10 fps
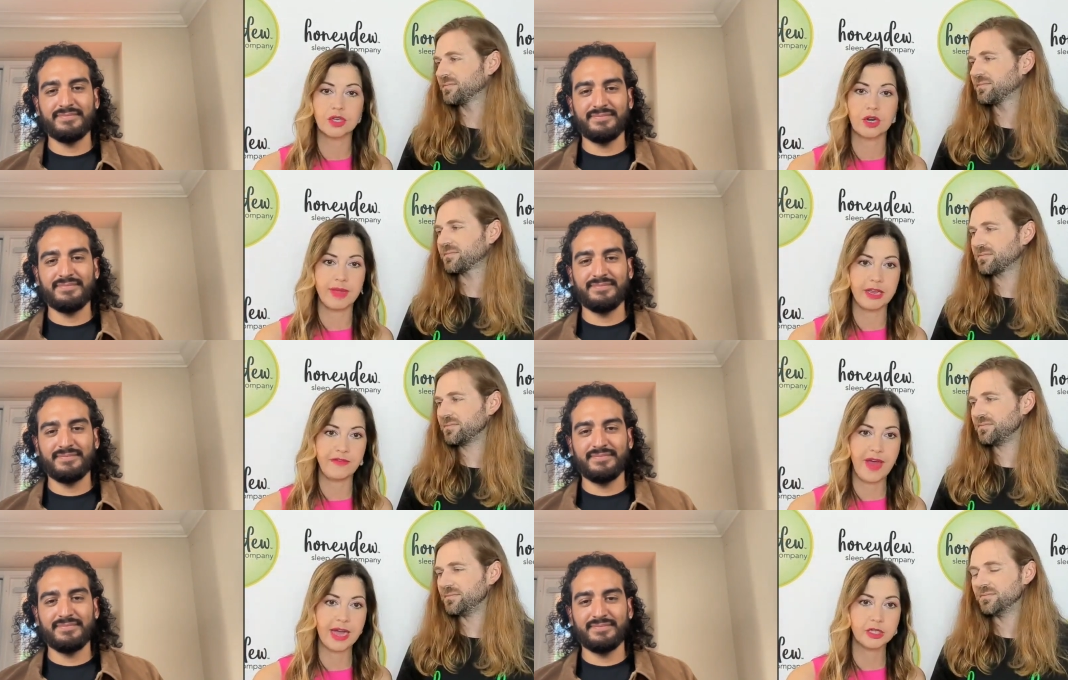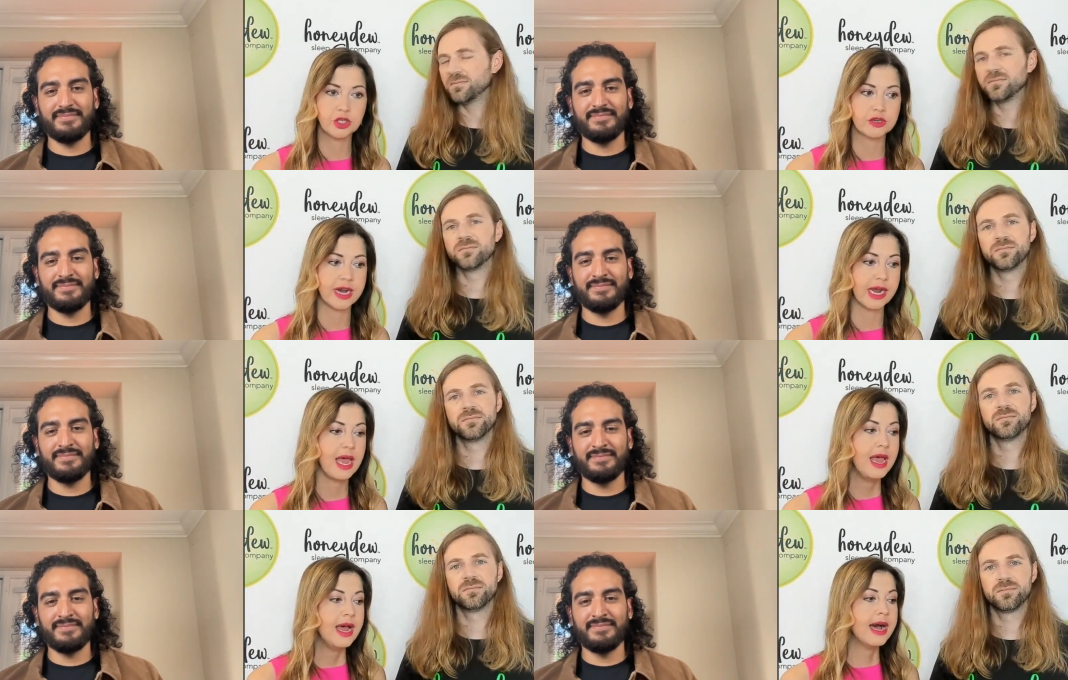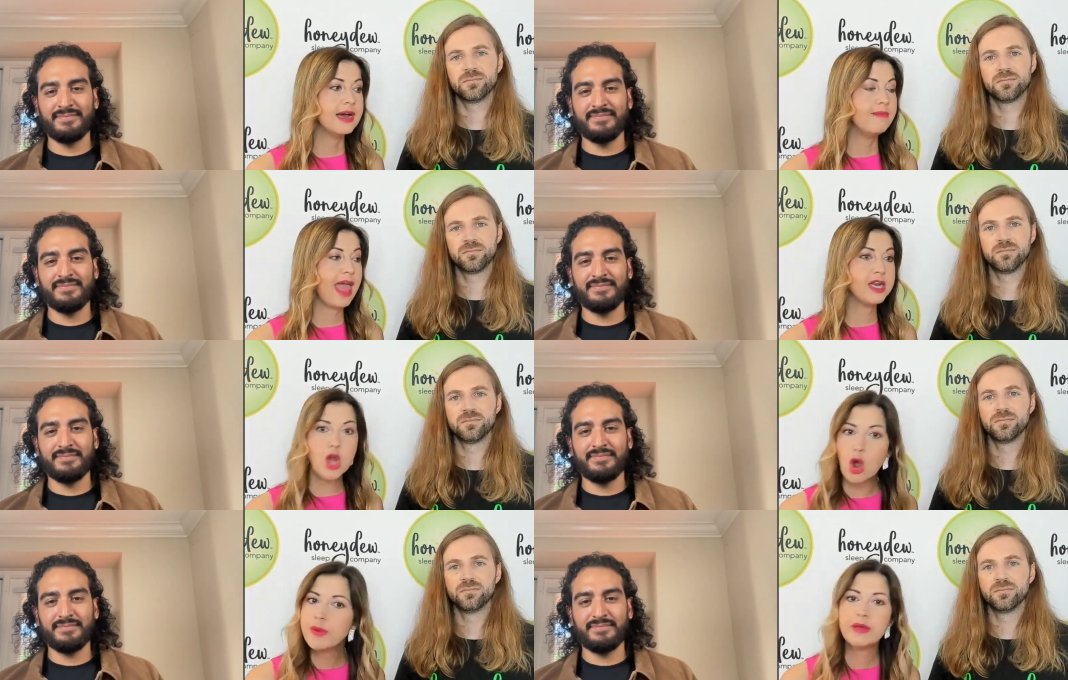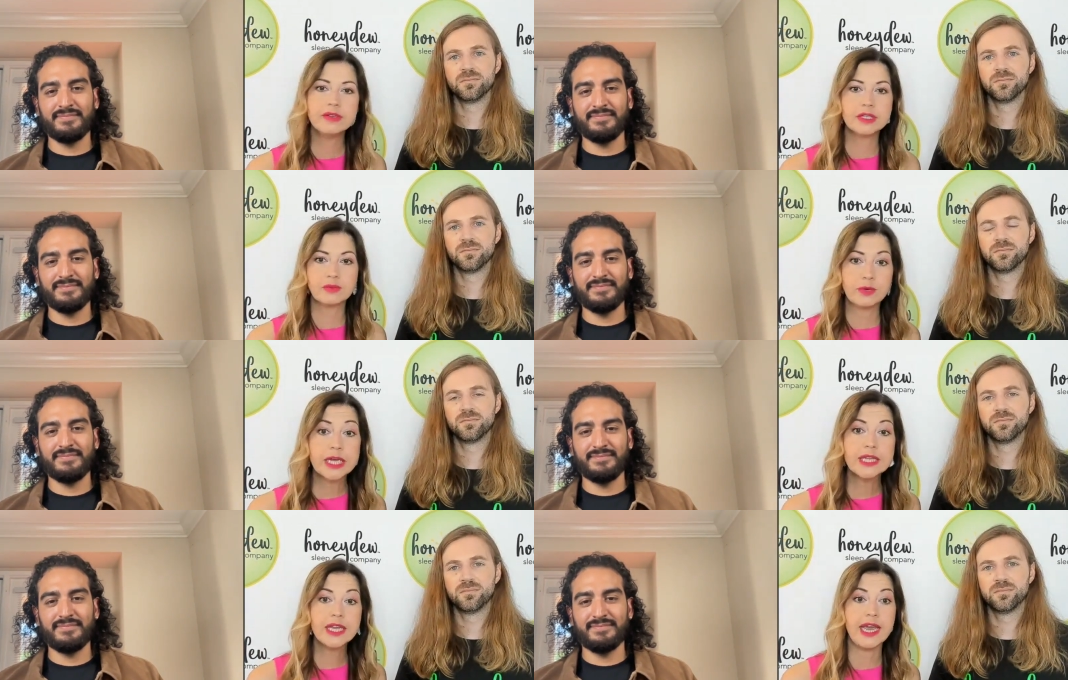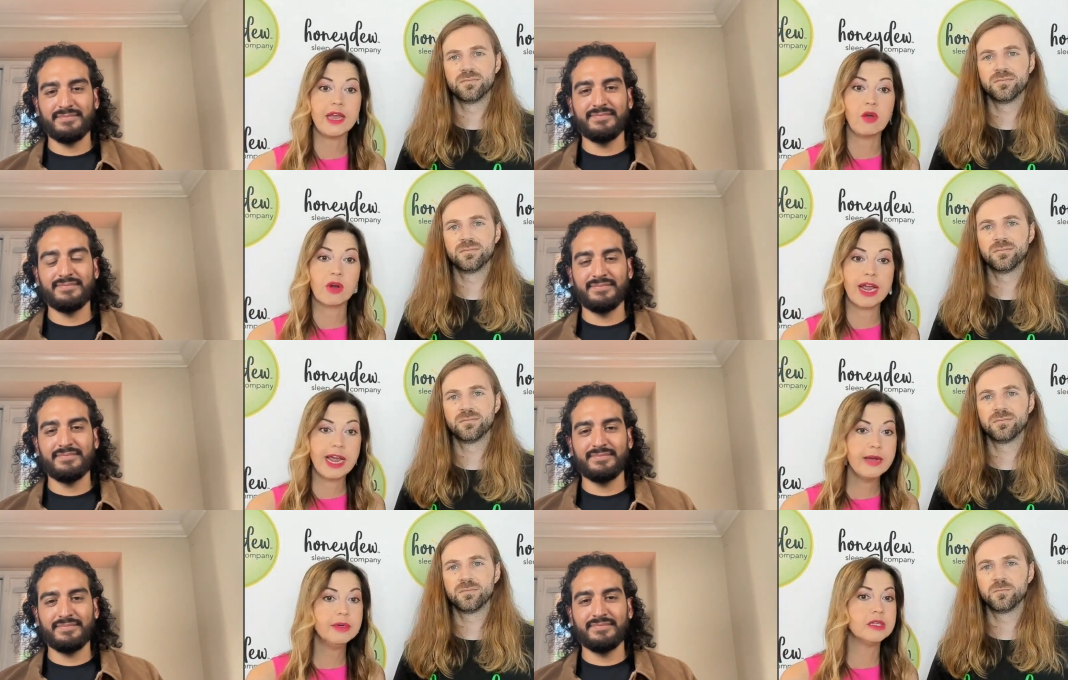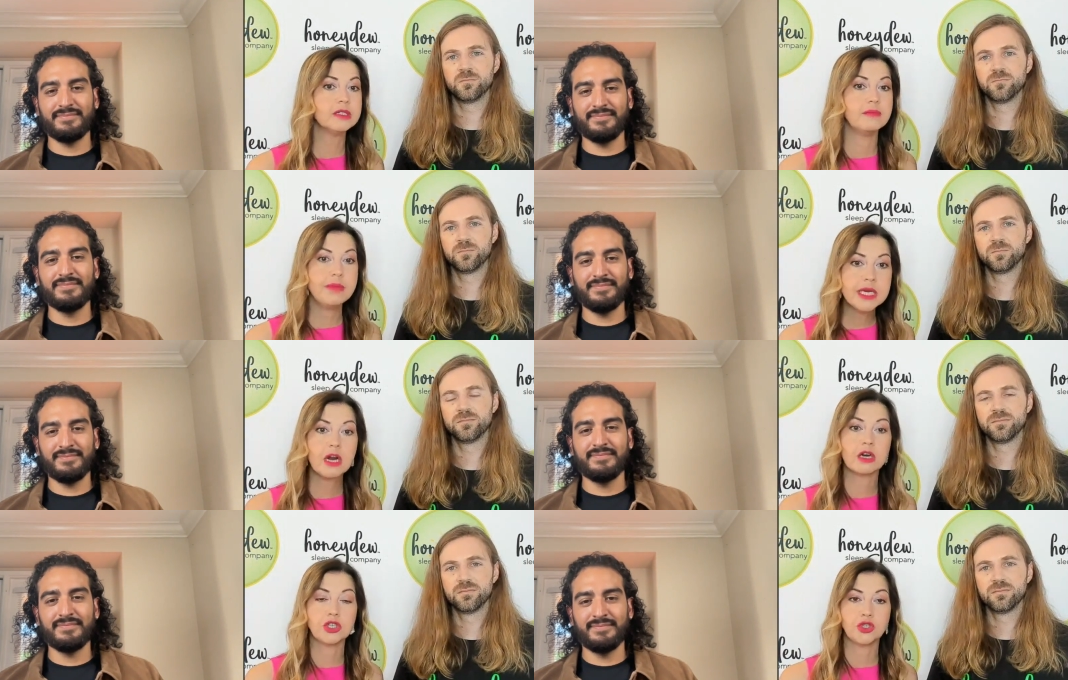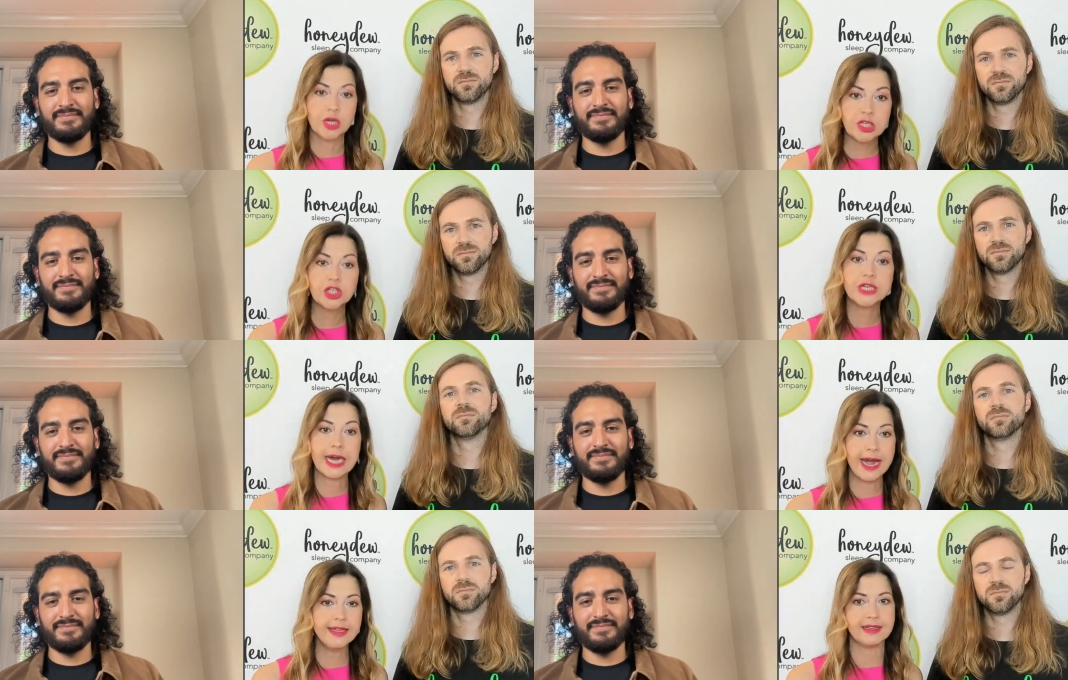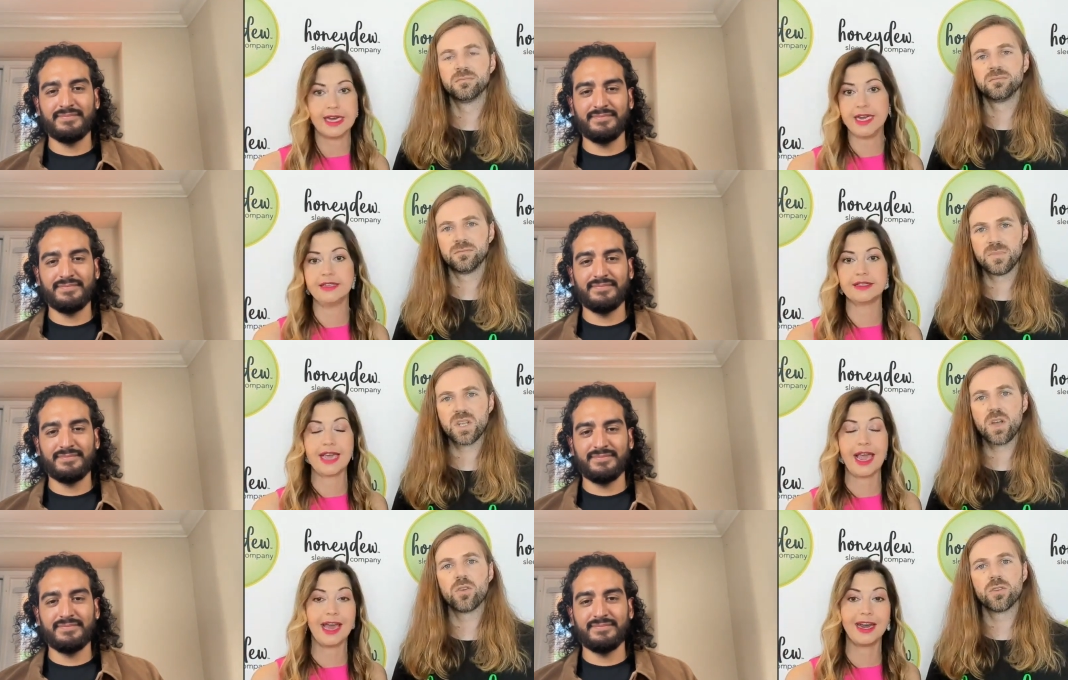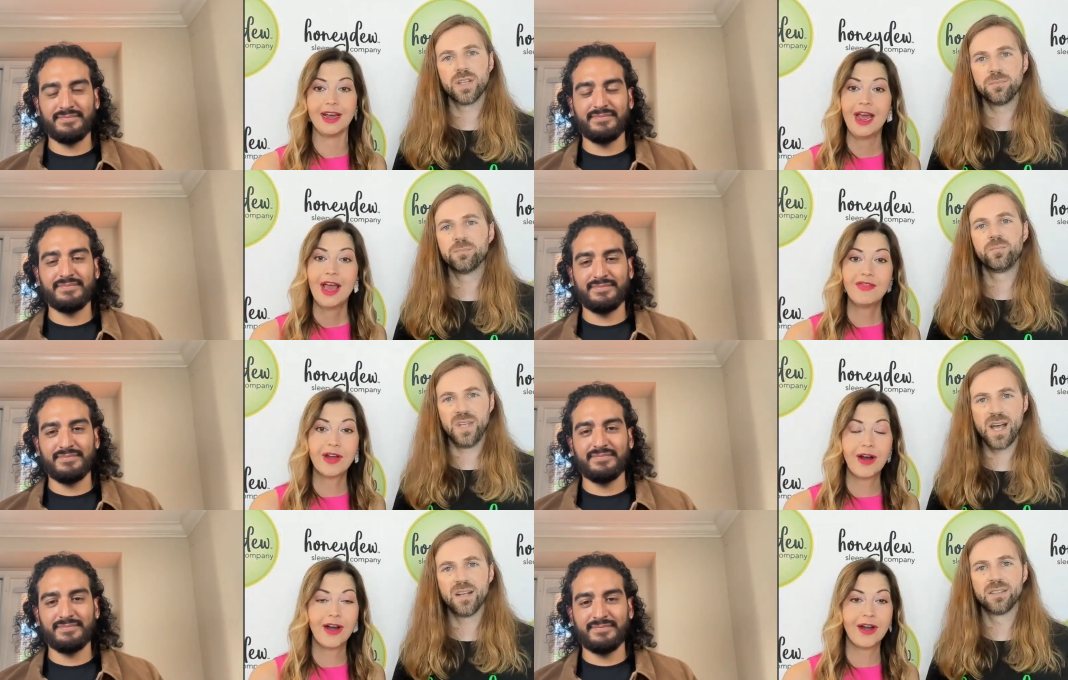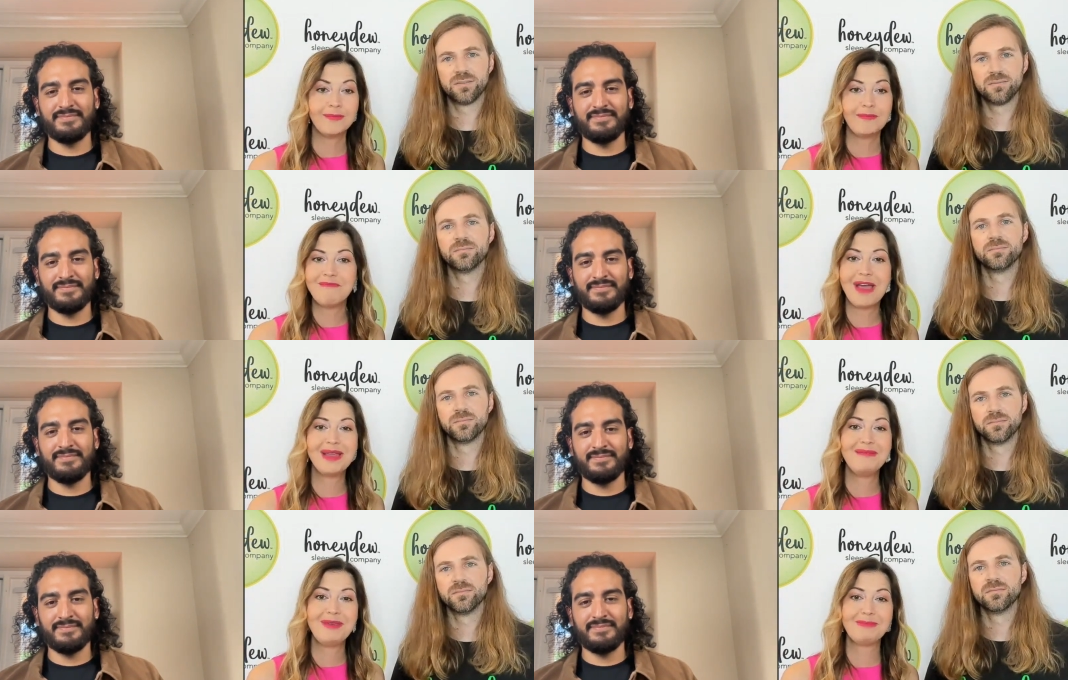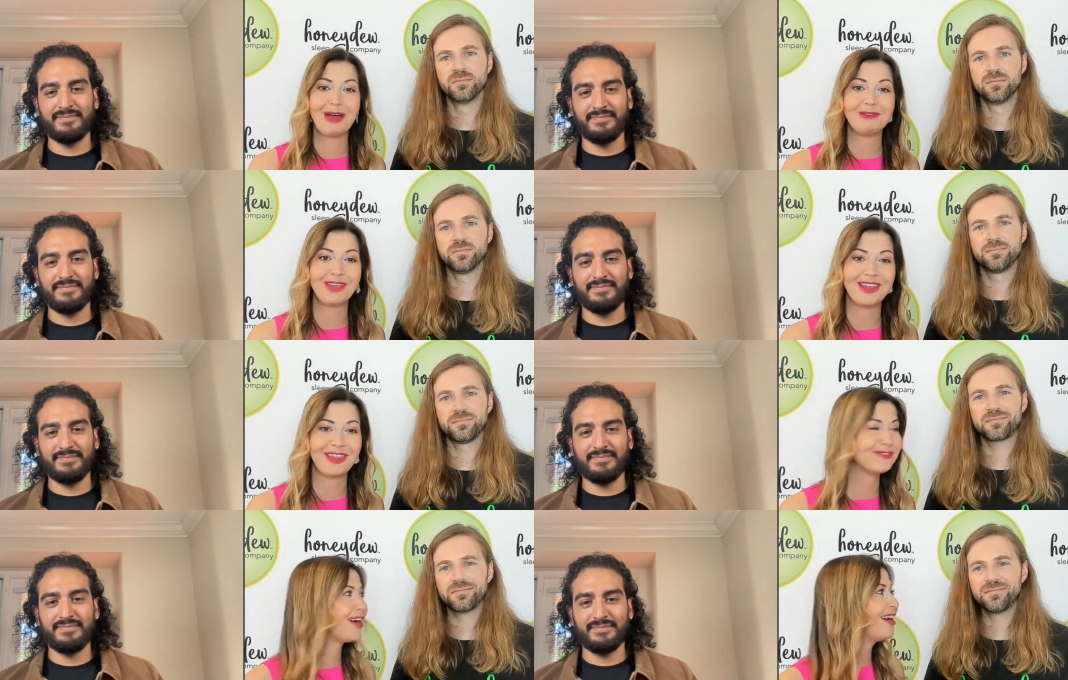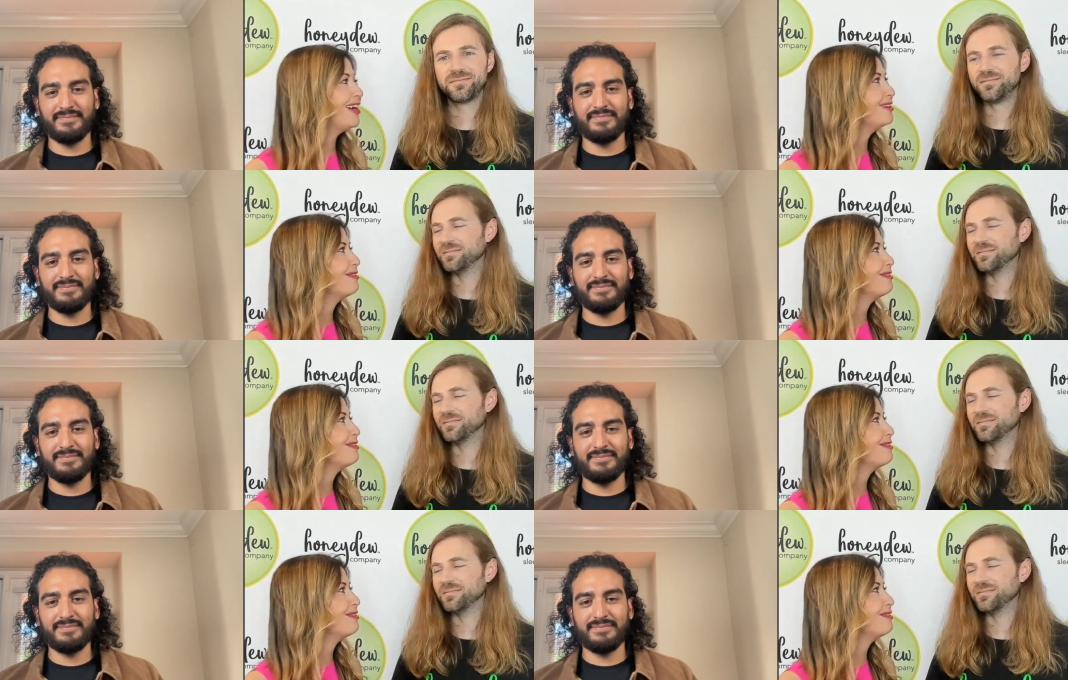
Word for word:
Speaker 1: our manufacturing um, and nobody was willing or able to meet our stringent guidelines totally. and there yeah. are many people out there that are very